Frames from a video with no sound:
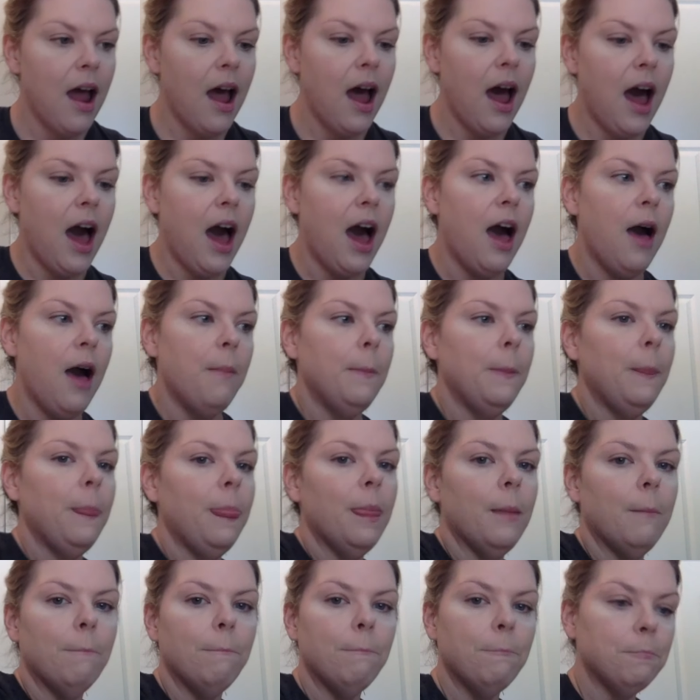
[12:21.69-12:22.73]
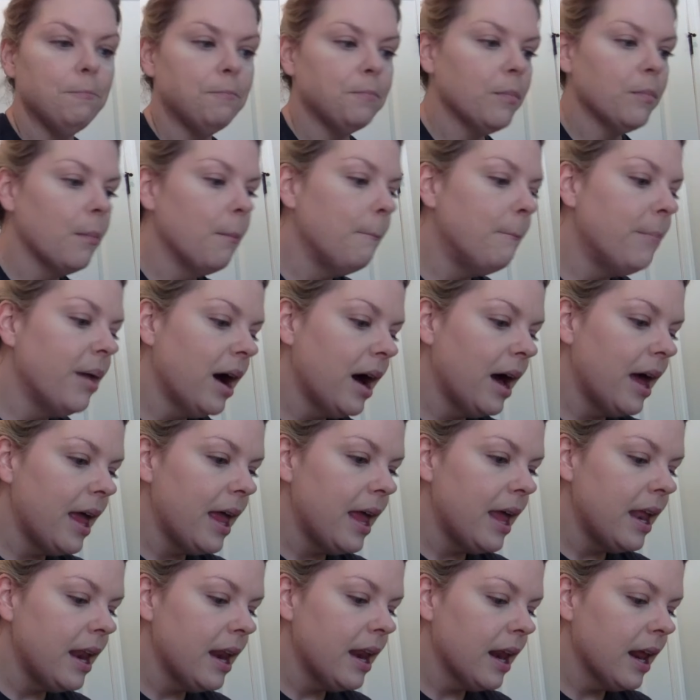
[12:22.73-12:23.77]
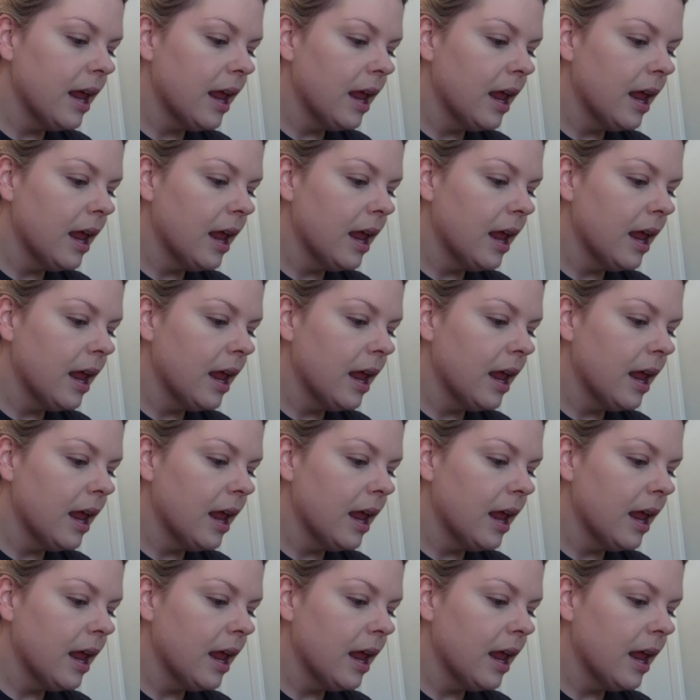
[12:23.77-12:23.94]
But